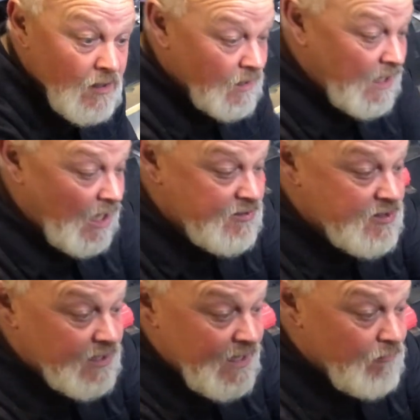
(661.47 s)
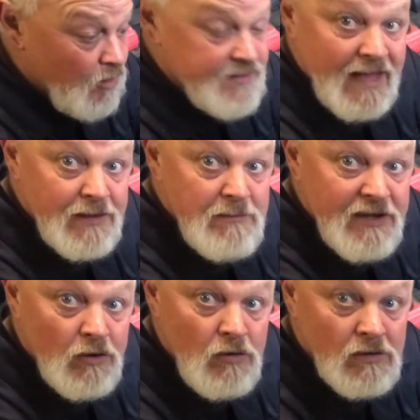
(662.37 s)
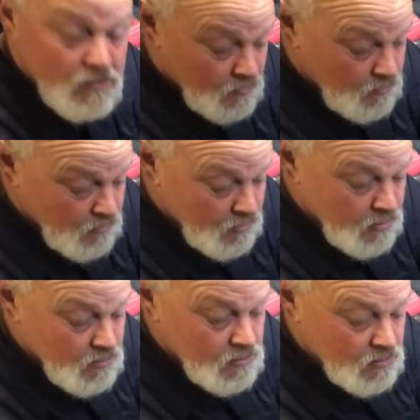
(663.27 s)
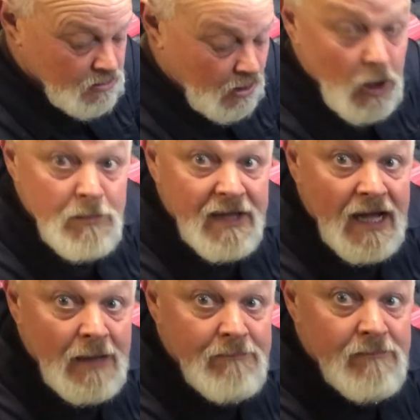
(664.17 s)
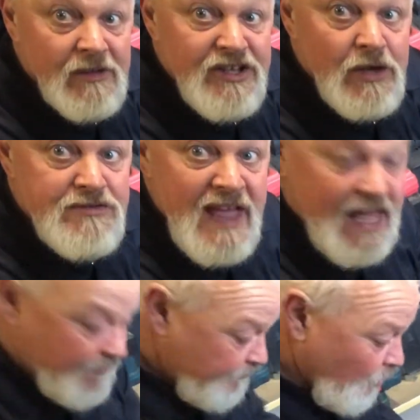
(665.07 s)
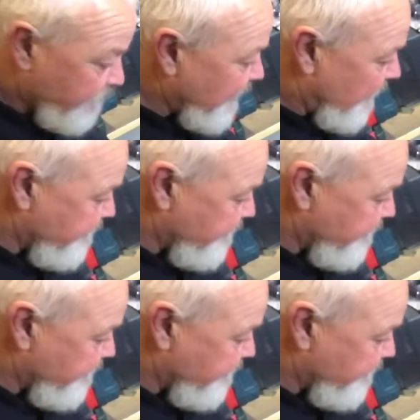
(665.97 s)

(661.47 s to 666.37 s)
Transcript: cut a slit right down the middle, open it up and use that, job done.